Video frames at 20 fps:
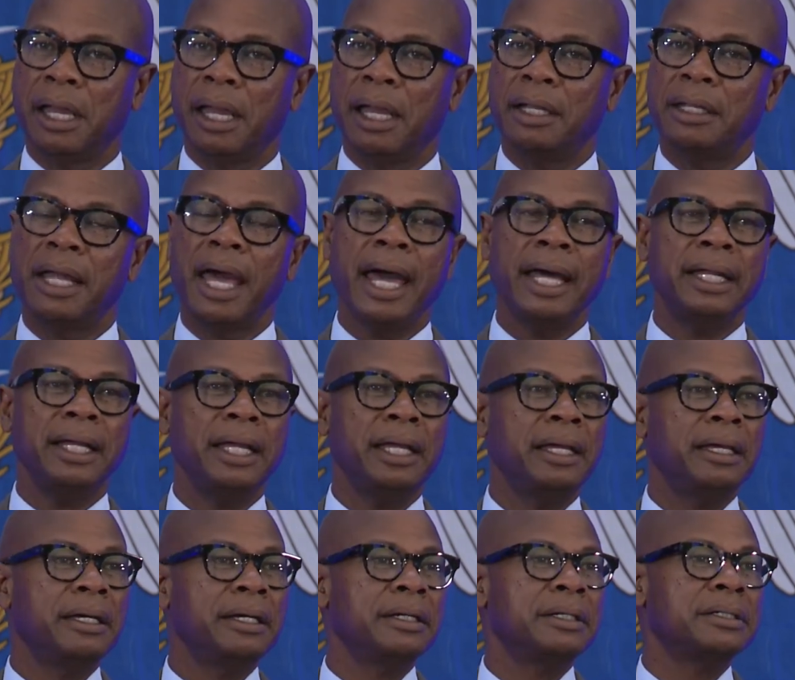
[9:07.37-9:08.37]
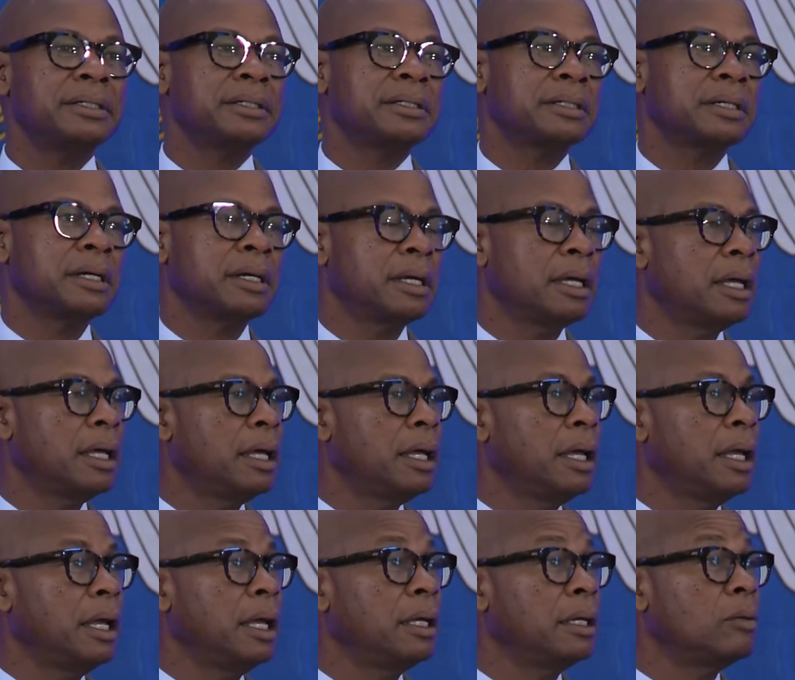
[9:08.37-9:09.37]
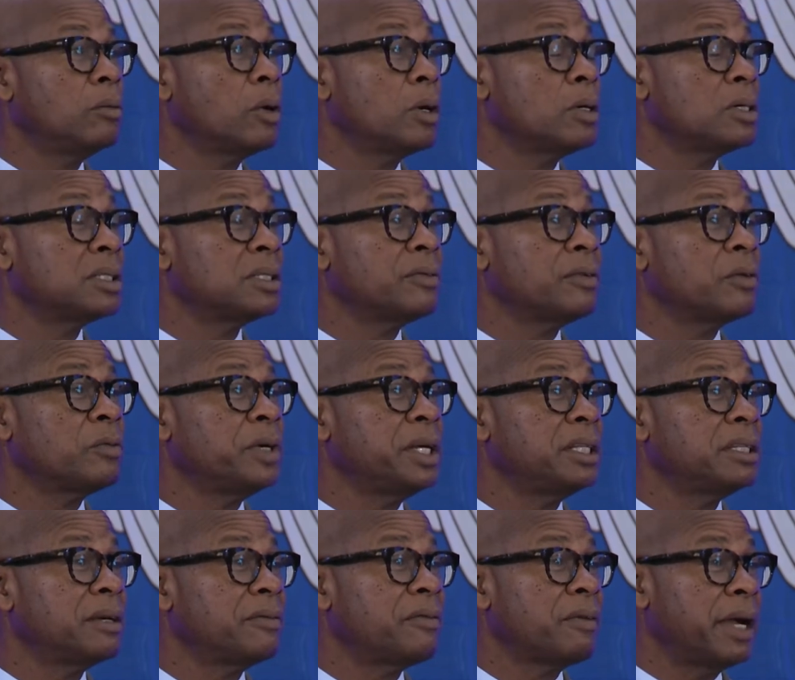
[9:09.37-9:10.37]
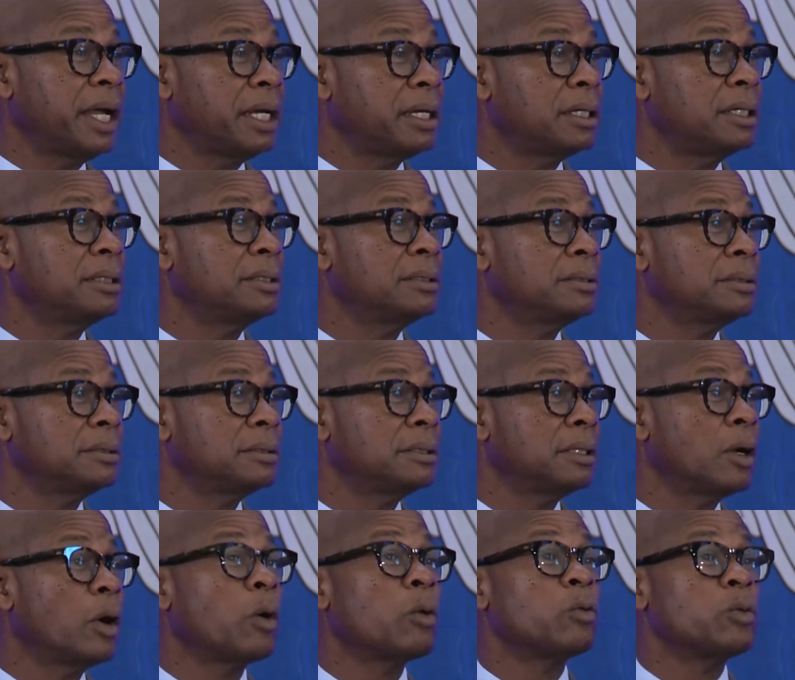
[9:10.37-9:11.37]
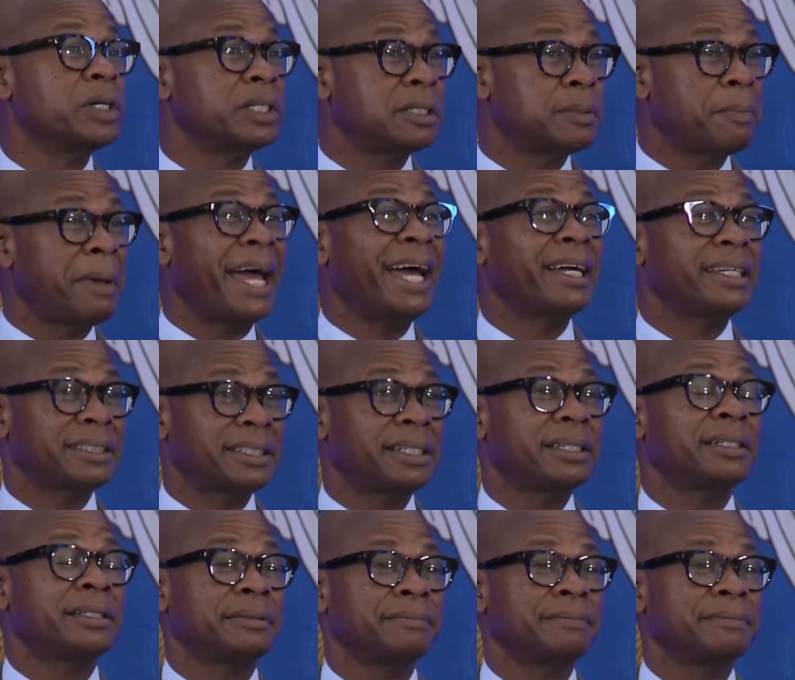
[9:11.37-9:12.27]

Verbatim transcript: And that is, in the words of Aretha Franklin, respect.